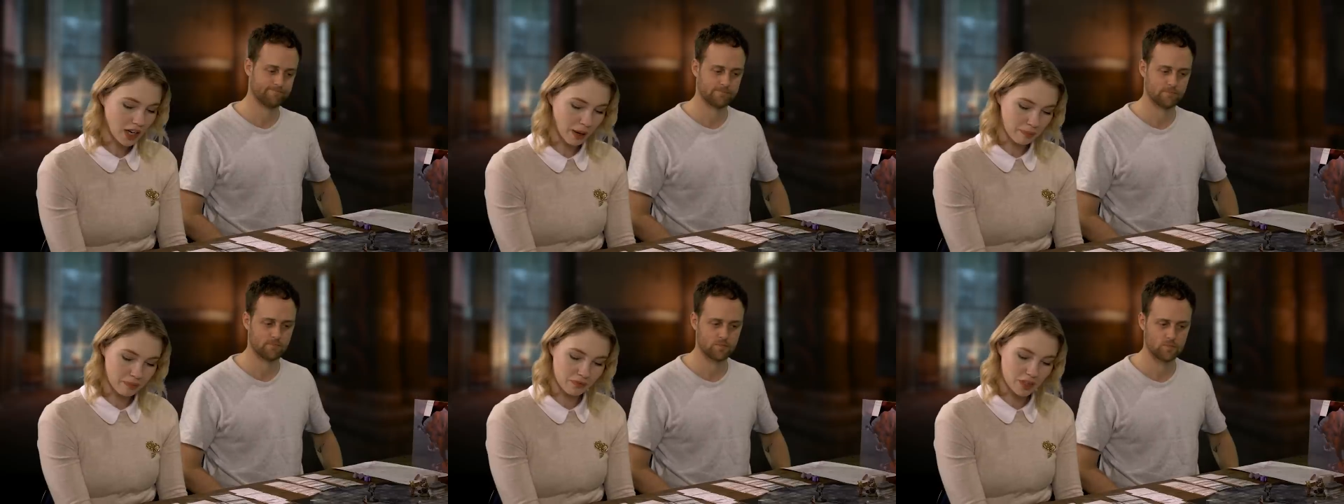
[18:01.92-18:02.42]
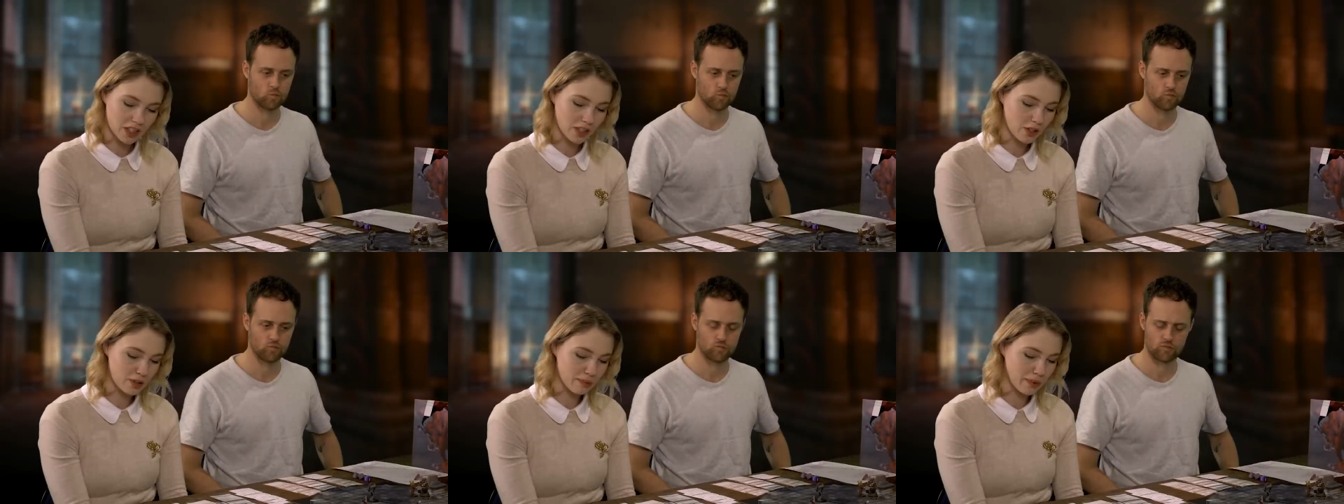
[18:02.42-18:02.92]
Speaker 1: I'm gonna
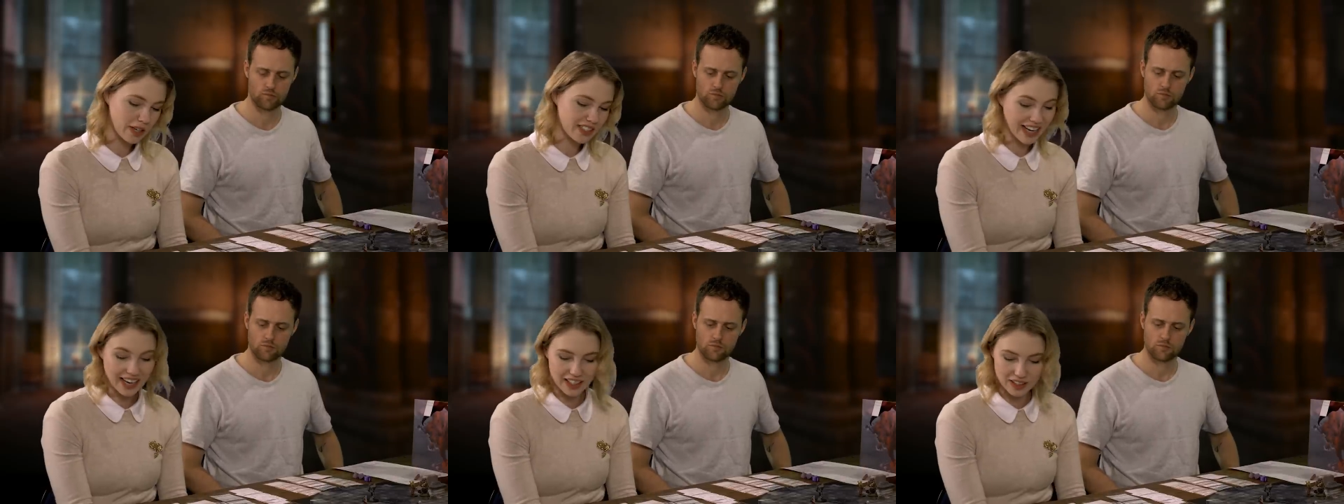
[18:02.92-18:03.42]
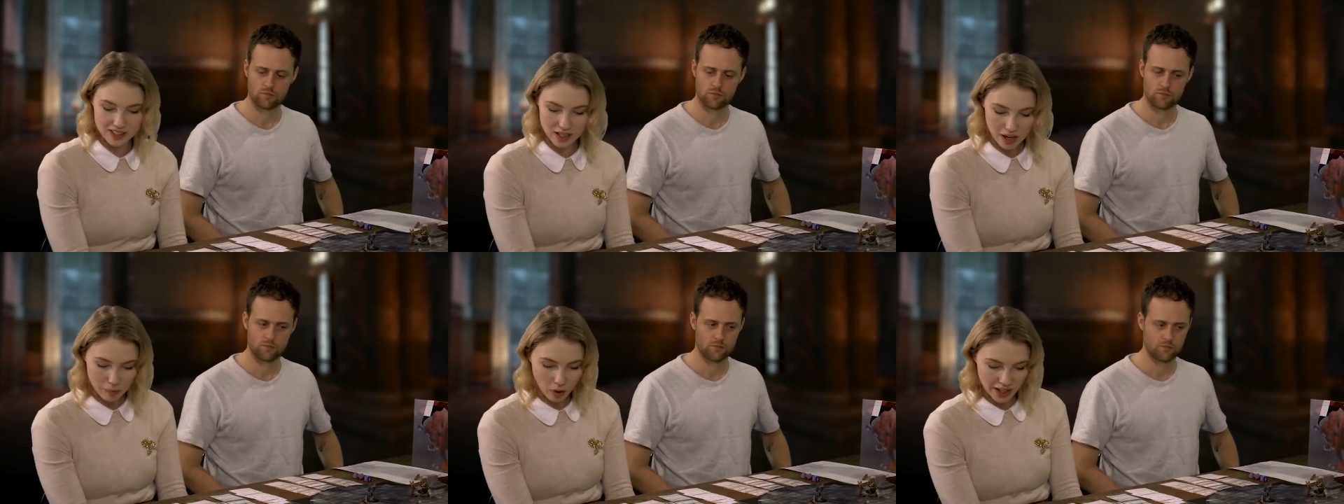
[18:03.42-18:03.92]
use my dagger this
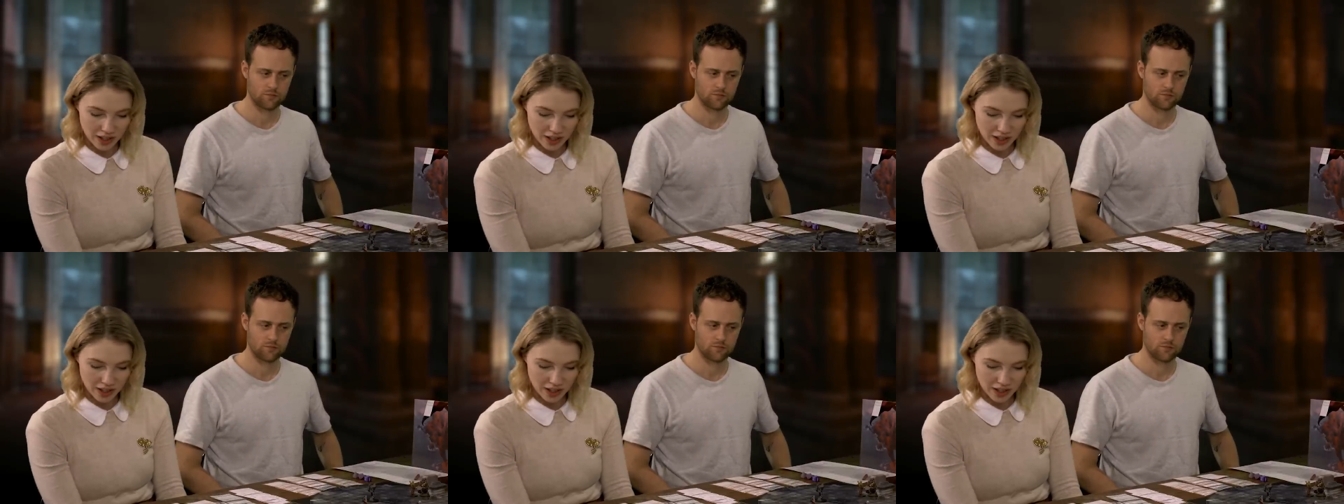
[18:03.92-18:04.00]
time. Why